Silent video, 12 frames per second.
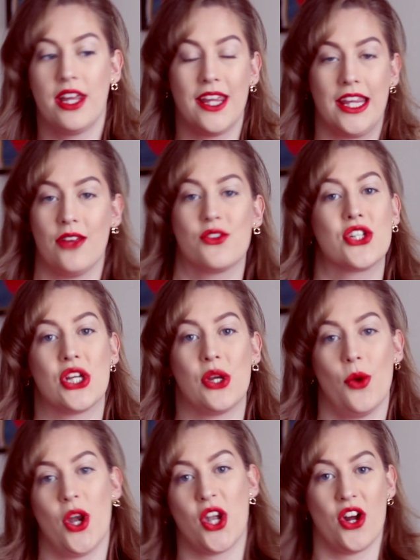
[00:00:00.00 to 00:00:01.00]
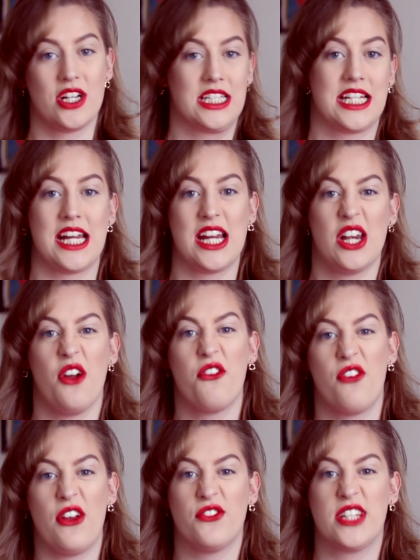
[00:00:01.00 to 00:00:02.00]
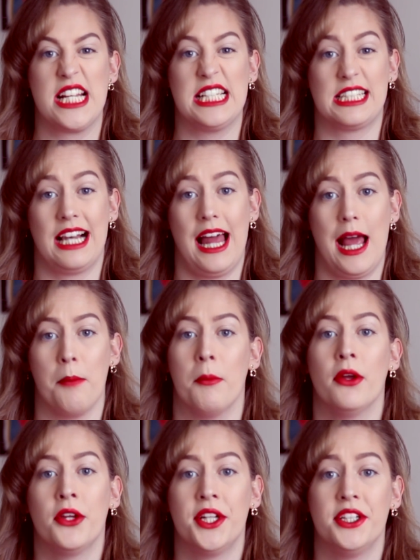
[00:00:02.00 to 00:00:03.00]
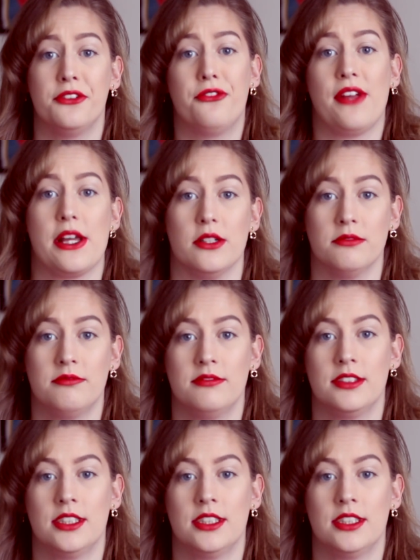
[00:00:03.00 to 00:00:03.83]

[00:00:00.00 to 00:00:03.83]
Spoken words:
it gives you 1950s glam feel.